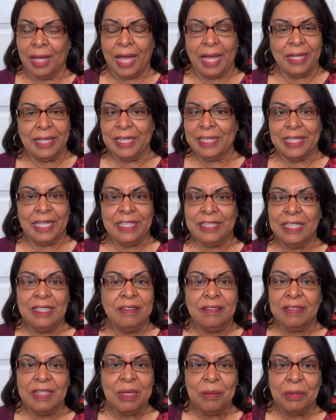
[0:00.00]
It, it didn't
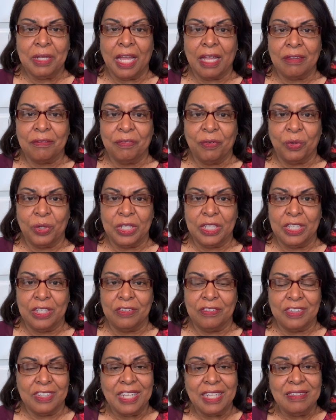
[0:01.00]
seem like 40
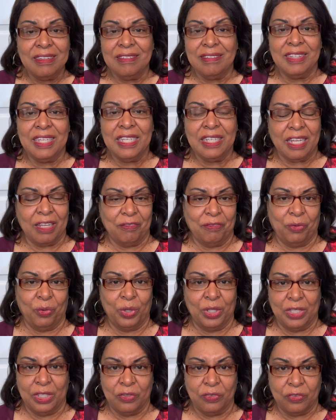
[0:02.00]
years. It doesn't seem like
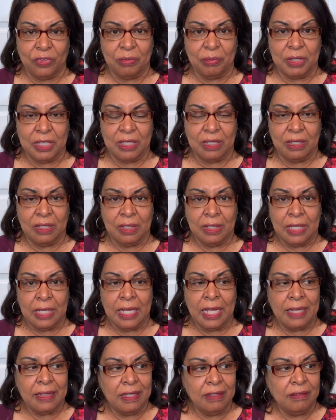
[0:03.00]
40 years to me.
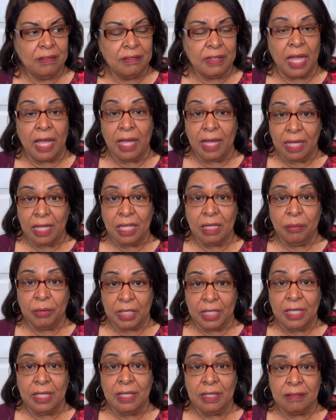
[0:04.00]
This time
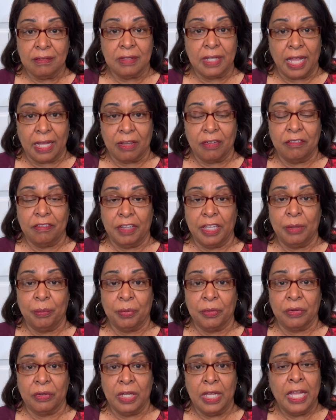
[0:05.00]
is like a
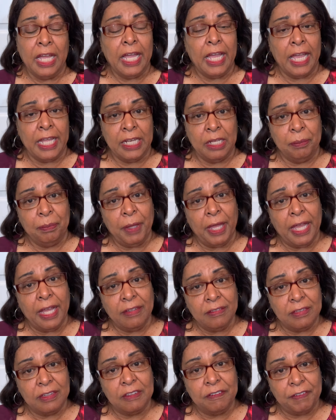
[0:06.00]
vapor and it
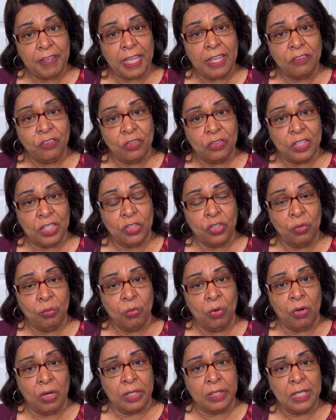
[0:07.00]
passes faster than you
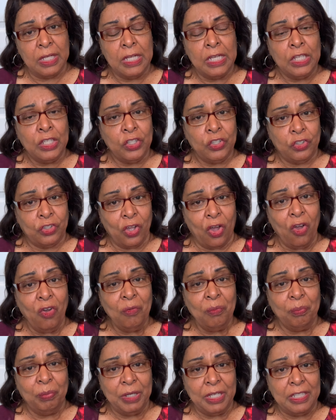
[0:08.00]
want.
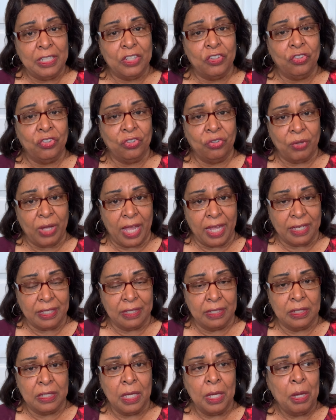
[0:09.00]
Don't be
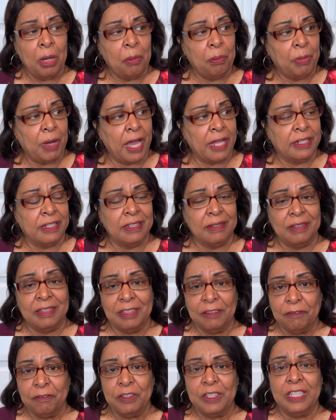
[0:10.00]
distracted by the
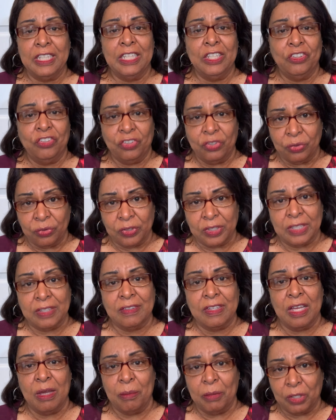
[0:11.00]
different issues that's
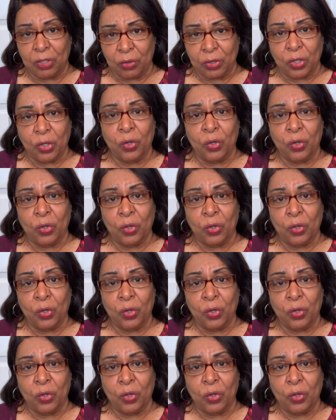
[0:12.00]
coming on the